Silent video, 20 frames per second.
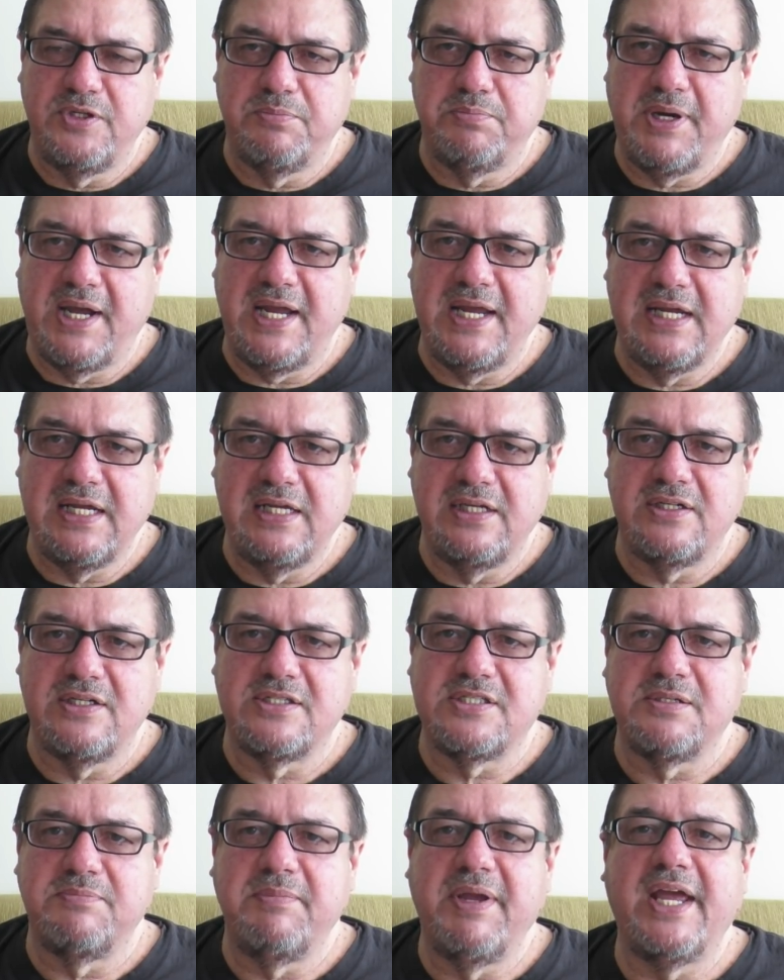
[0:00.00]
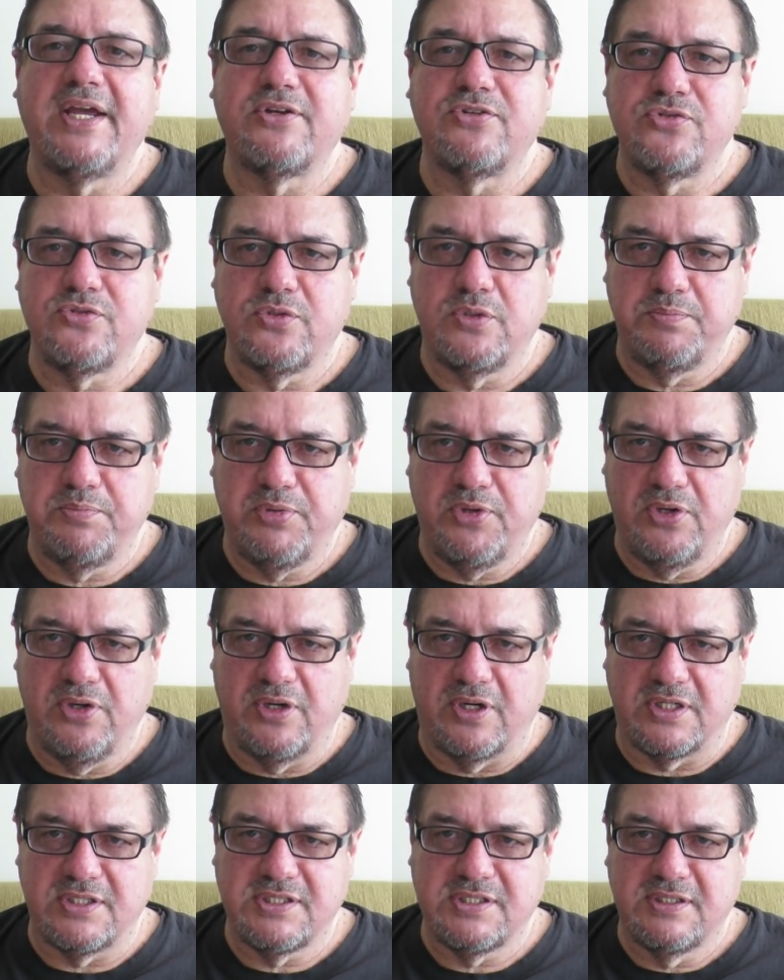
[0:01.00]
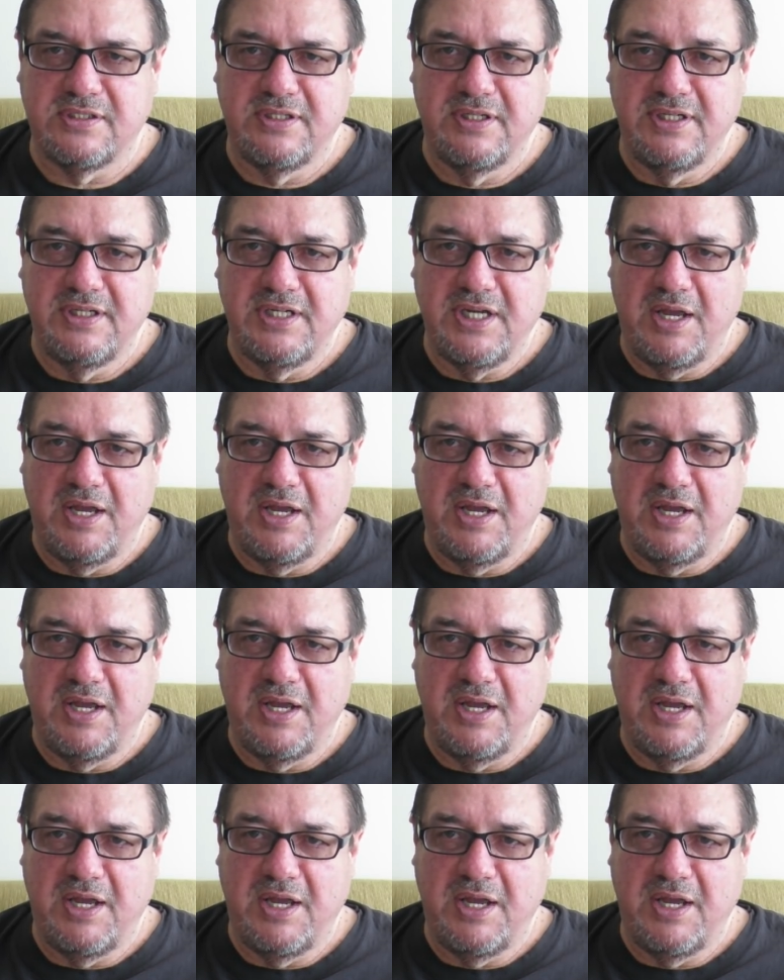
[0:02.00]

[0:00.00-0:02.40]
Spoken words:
you're buying into some extra perks.